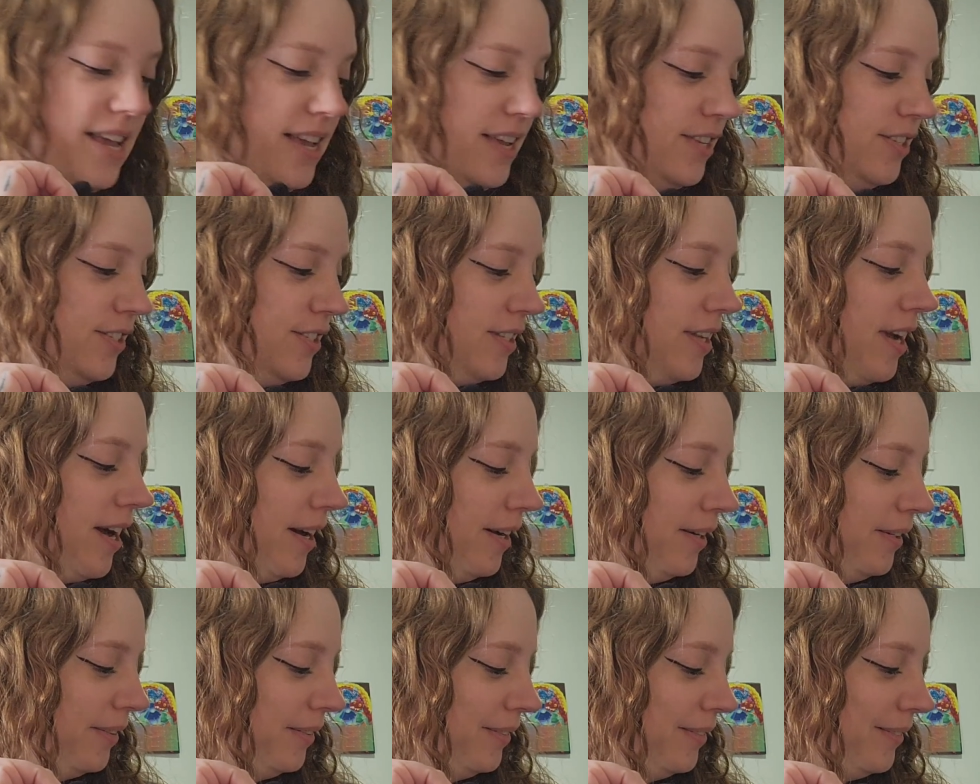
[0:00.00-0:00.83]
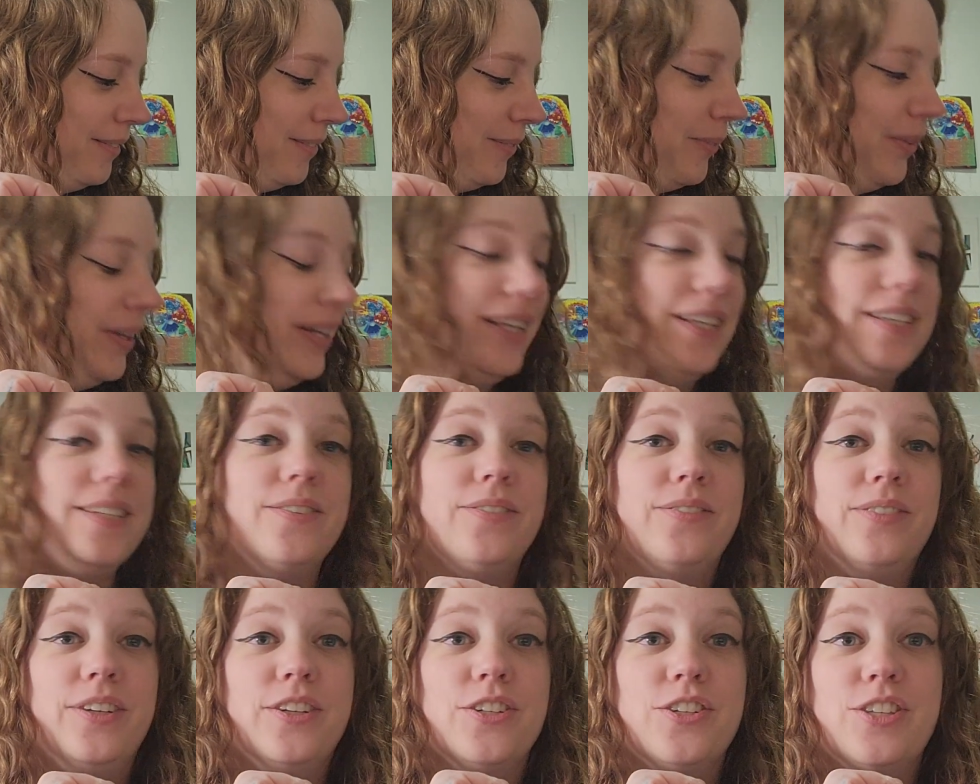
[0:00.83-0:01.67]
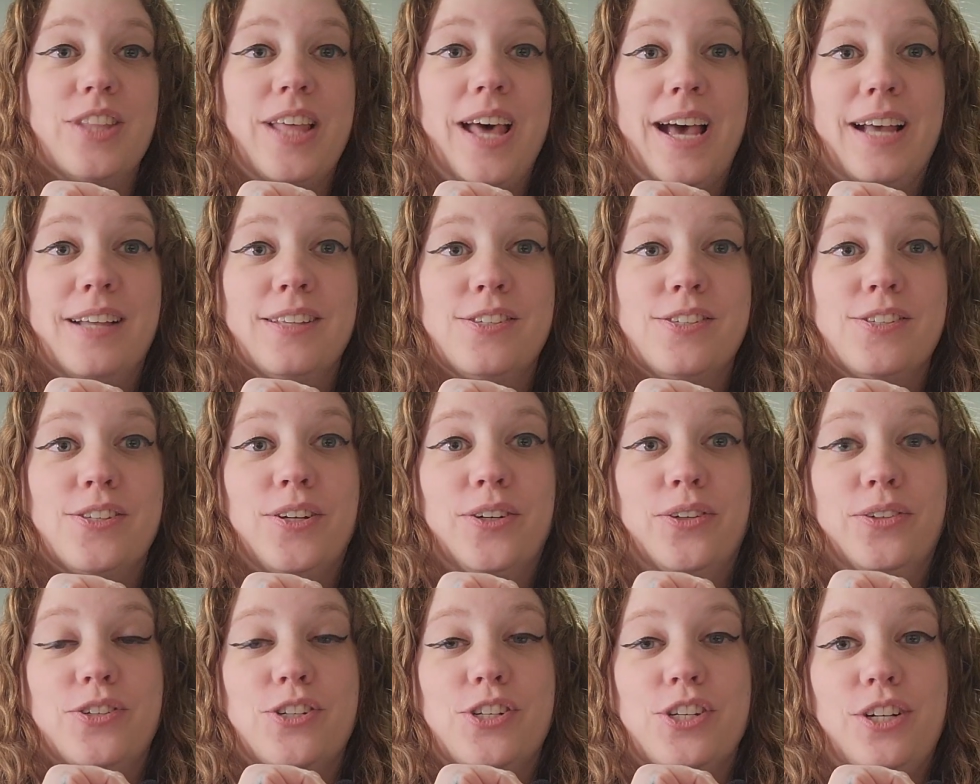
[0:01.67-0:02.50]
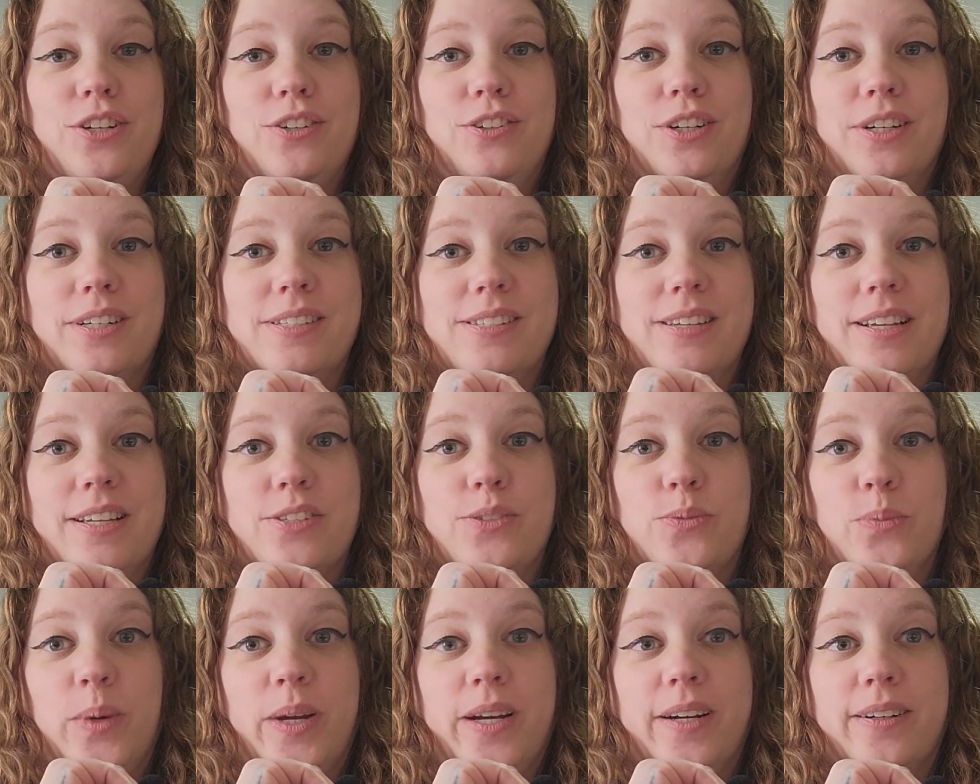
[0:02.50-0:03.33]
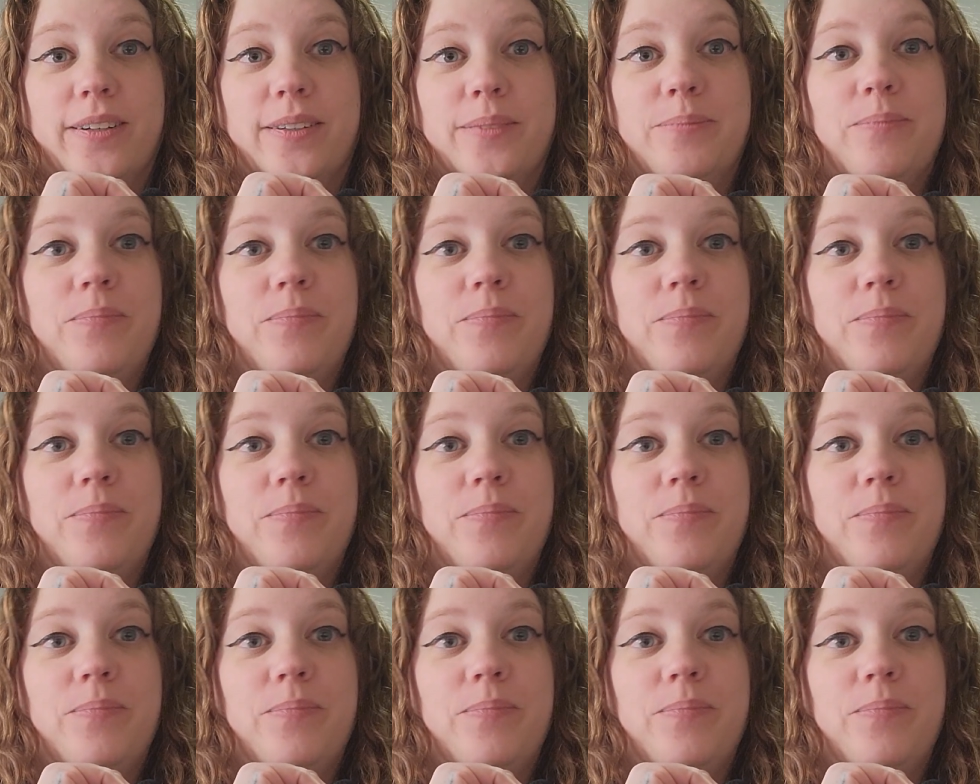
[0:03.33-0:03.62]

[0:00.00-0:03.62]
So we need to finish that so she looks less weird.